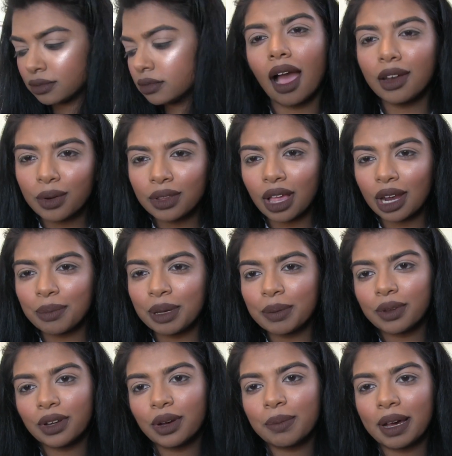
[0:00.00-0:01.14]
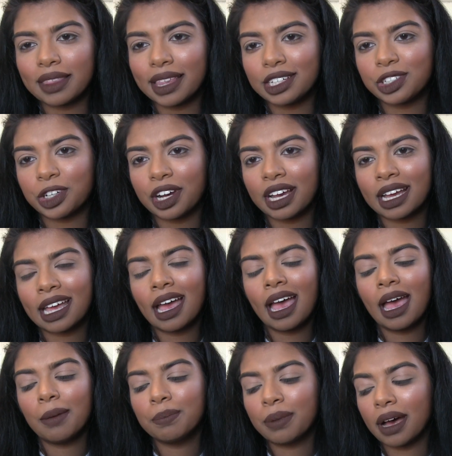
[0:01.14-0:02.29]
I know a lot of people know about that trick
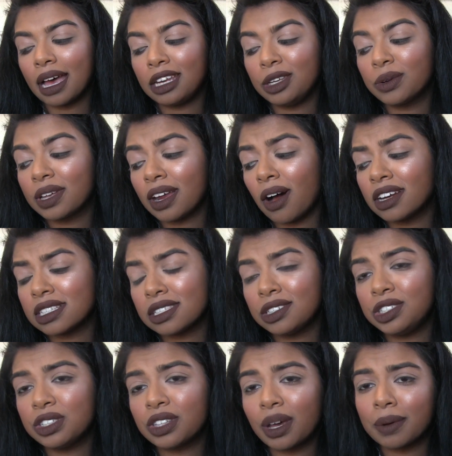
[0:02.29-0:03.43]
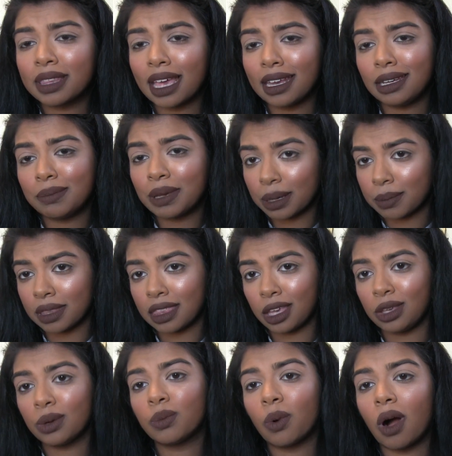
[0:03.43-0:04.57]
but you can honestly do that with any pigment that
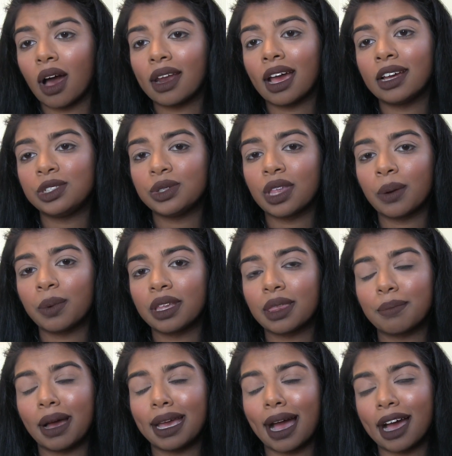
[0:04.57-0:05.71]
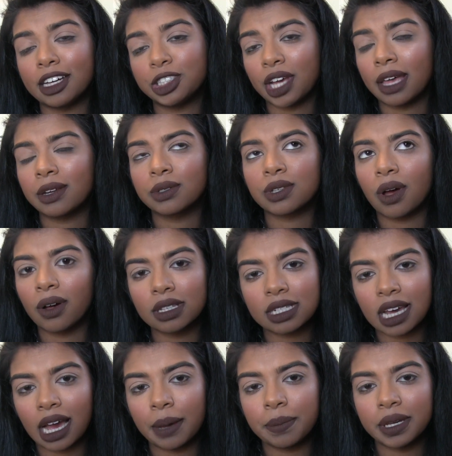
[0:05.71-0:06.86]
you want. I do that with my eyeshadows all the
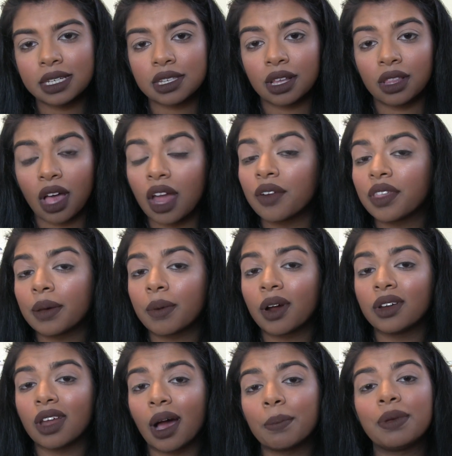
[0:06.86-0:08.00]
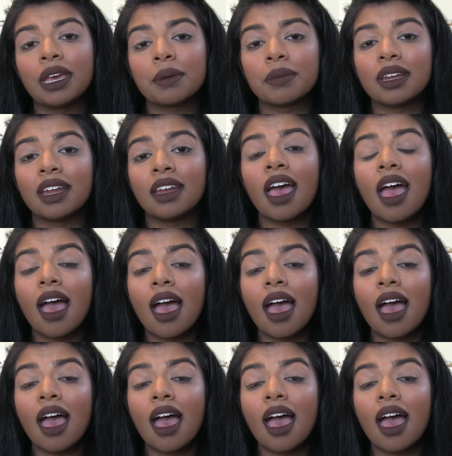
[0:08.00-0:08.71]
time because a lot of them are not pigmented